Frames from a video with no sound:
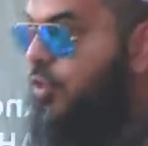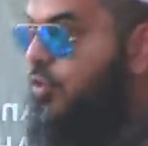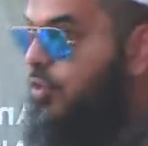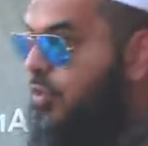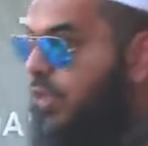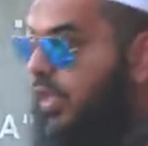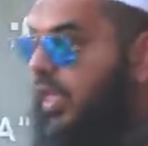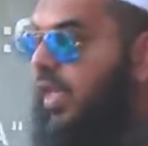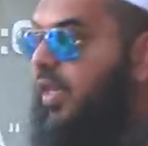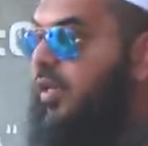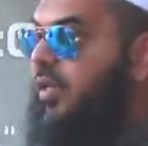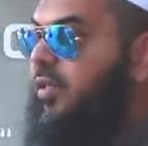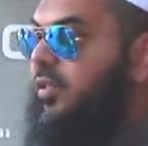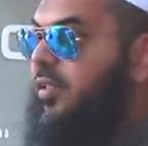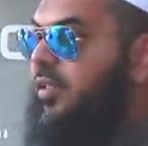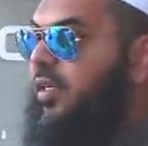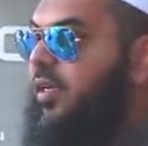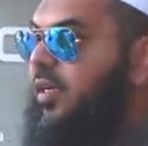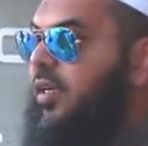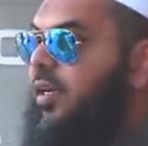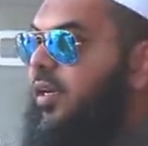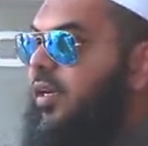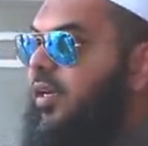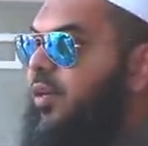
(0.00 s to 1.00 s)
so again,
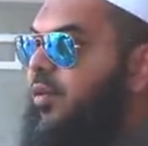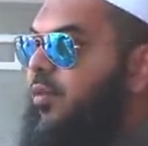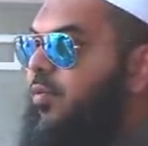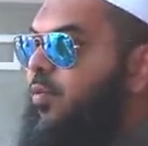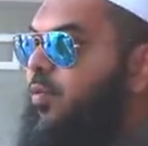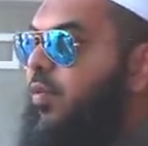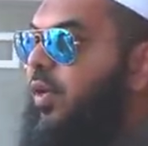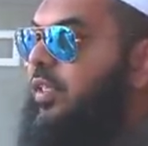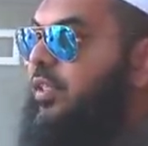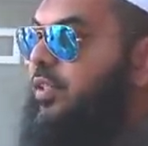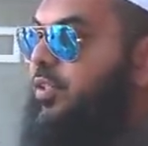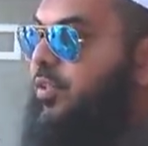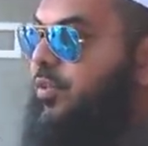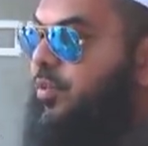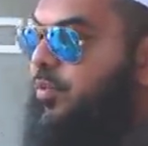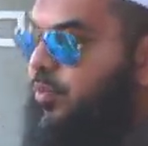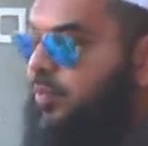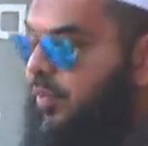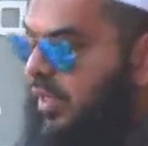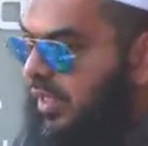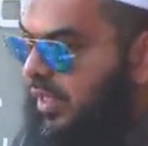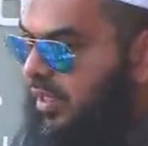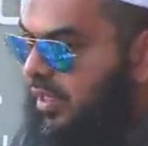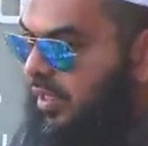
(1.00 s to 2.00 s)
what's
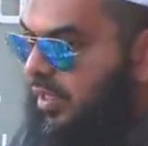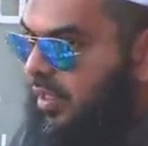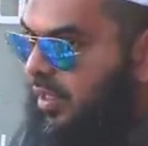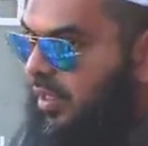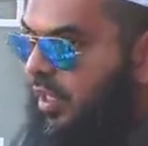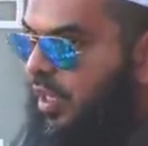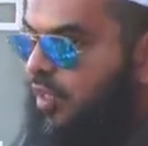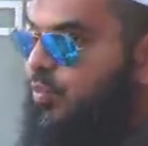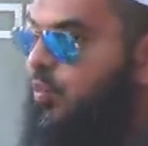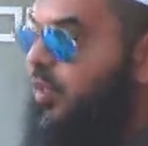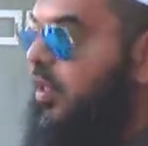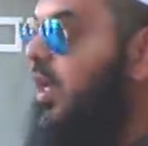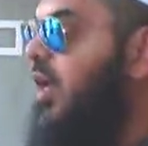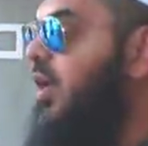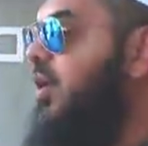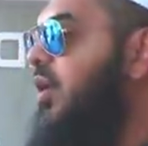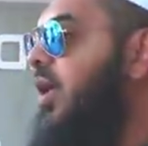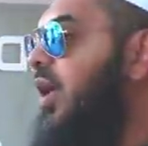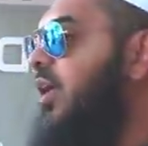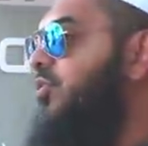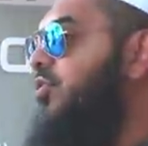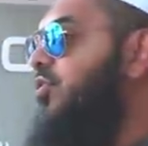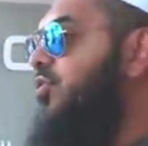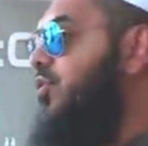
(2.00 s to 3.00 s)
written is what
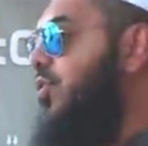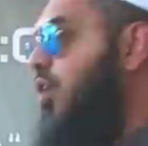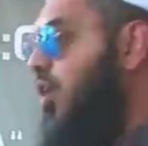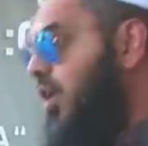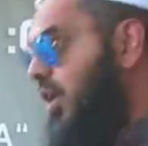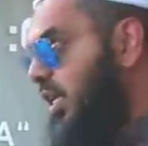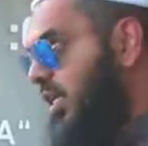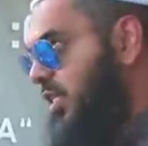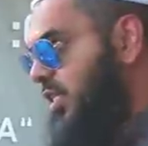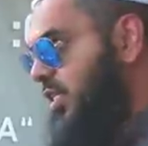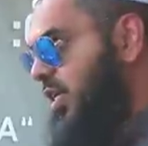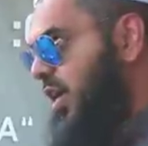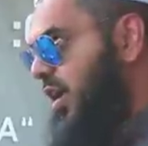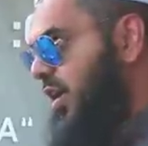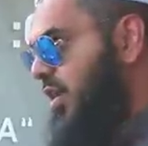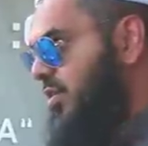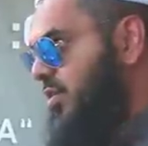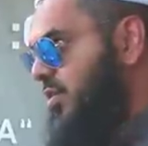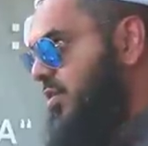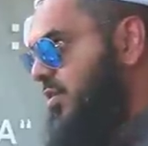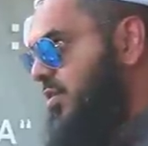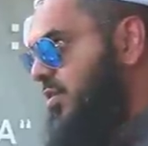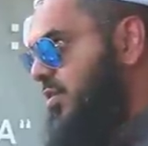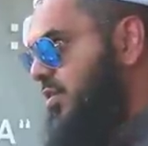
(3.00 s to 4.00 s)
Allah's knowledge
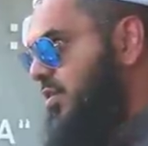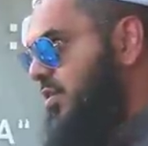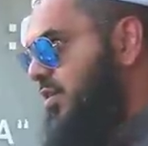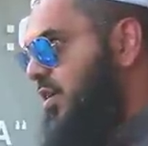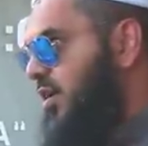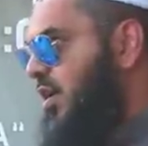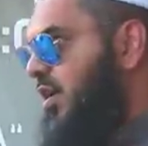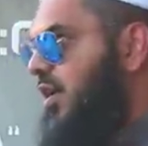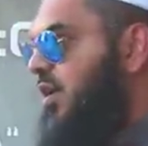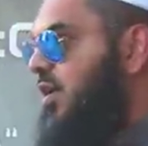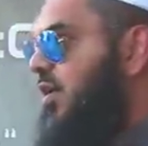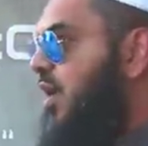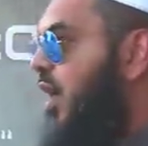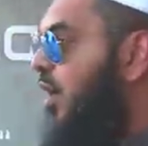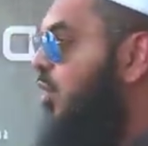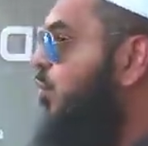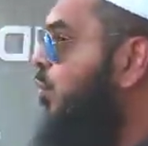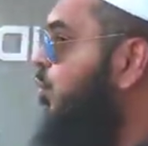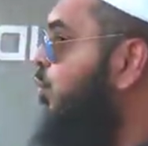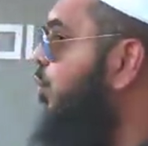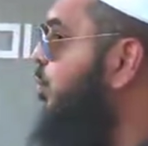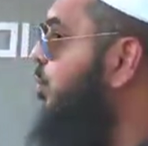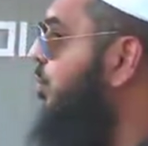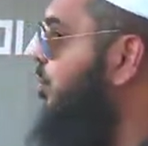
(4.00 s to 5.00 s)
has, not
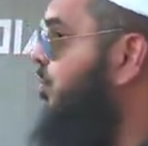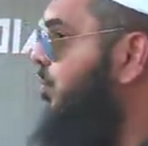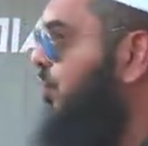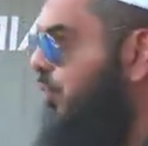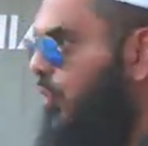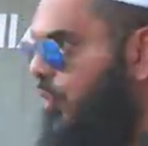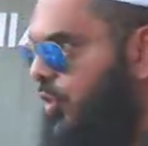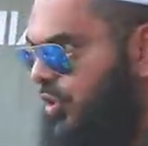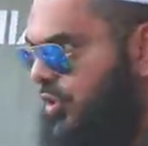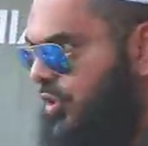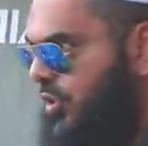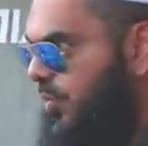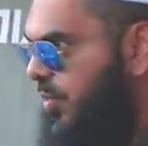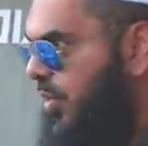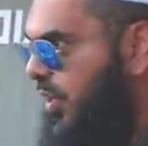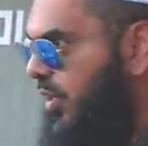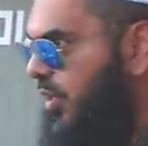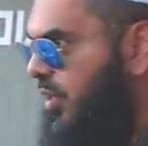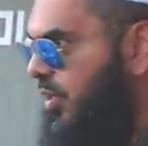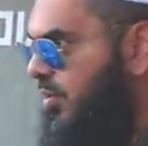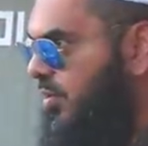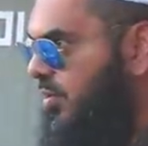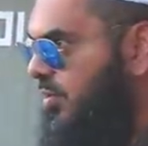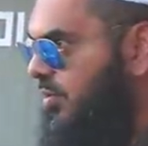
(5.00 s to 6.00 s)
what would be forced
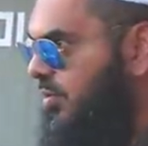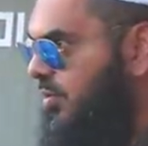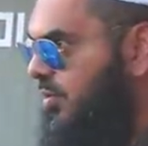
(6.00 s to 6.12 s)
upon you,